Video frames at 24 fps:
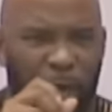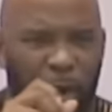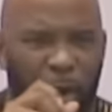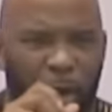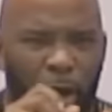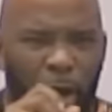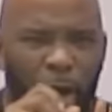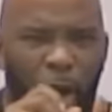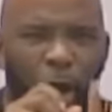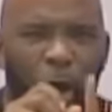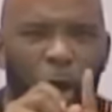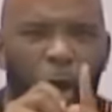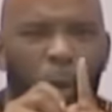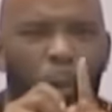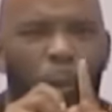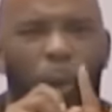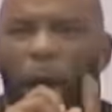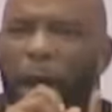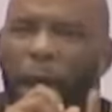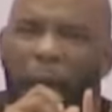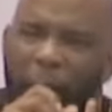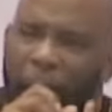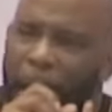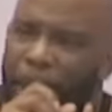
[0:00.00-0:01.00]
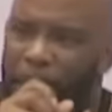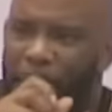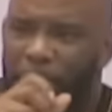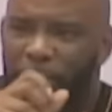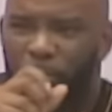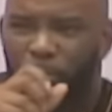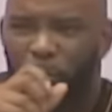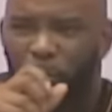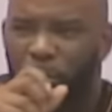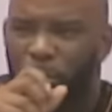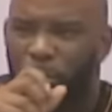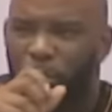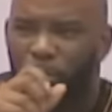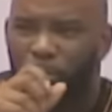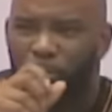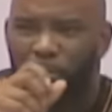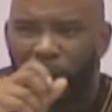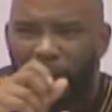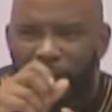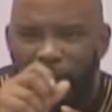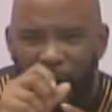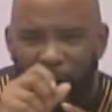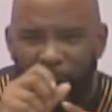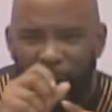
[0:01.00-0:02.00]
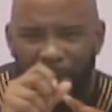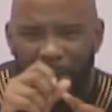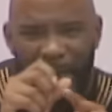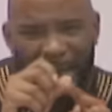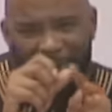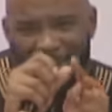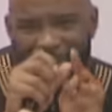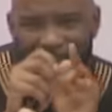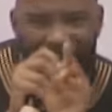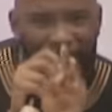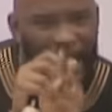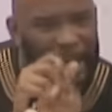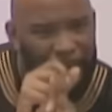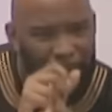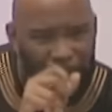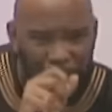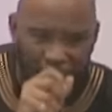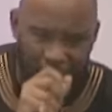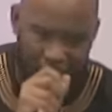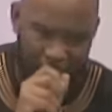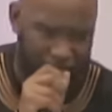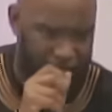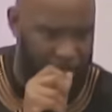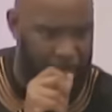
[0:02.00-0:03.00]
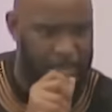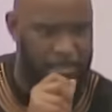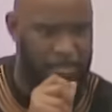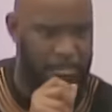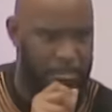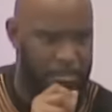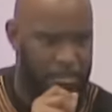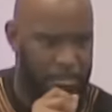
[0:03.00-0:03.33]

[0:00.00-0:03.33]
But what happens when you become that same demon?